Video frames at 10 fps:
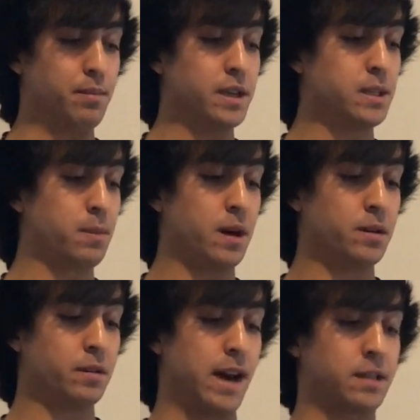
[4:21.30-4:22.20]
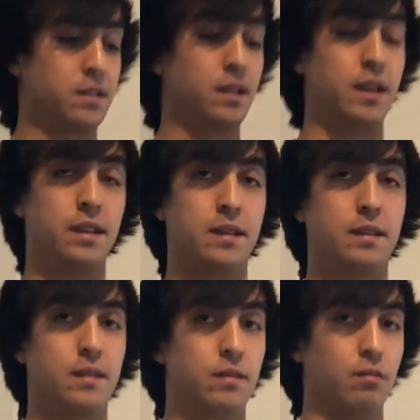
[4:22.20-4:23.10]
This model, actually,
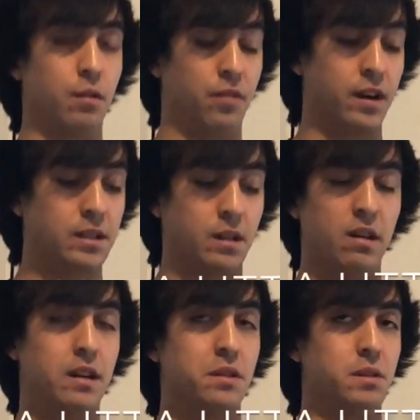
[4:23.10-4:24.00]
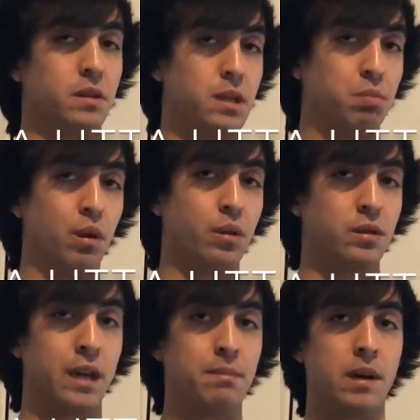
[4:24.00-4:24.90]
we're very certain it was one of the
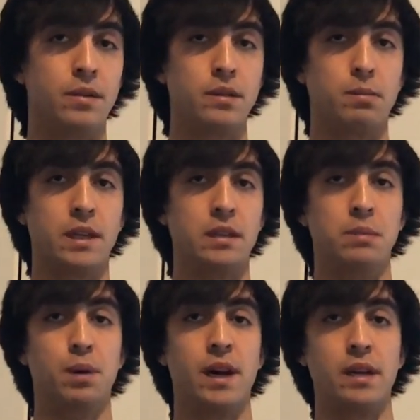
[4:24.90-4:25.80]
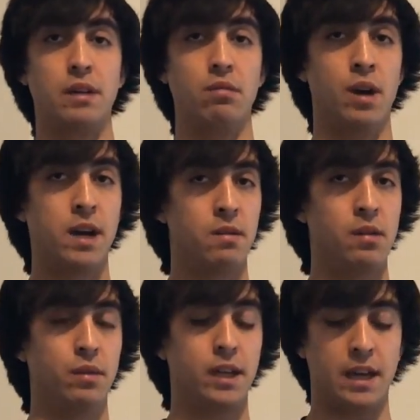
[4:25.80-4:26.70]
prototype models, because he bought it right
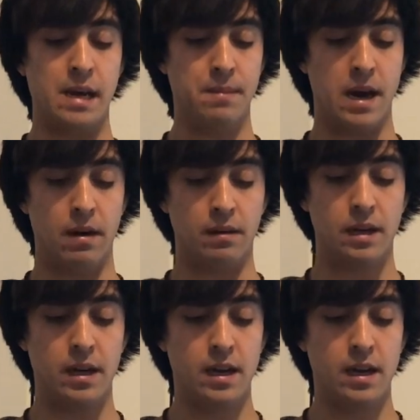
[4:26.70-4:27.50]
around when it came out.